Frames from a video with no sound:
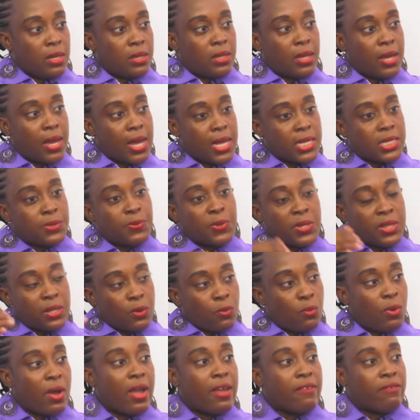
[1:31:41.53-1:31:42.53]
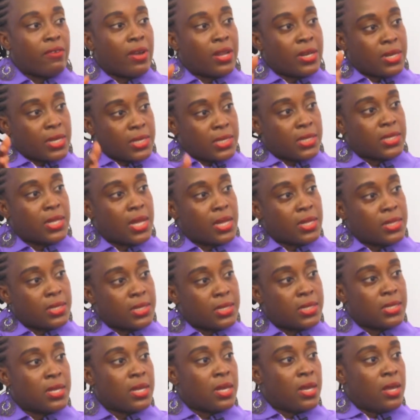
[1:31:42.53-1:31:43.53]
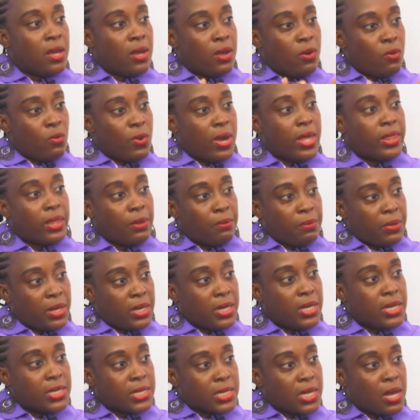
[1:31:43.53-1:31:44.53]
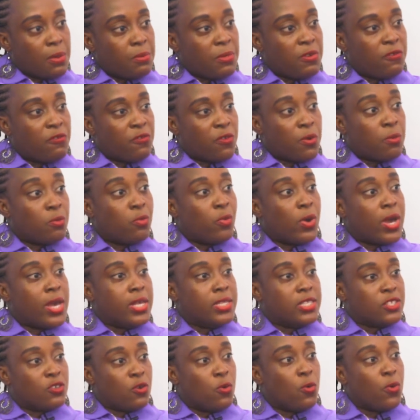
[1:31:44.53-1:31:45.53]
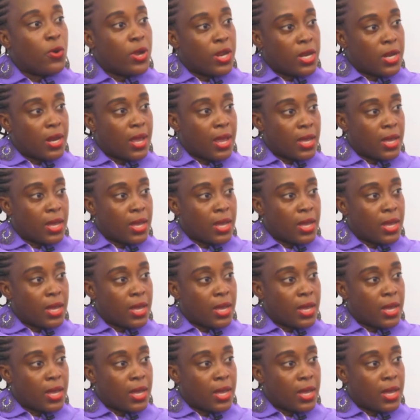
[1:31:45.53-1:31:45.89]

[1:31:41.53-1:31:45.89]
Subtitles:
The husband, the wife understands where the money is coming from, where it's going,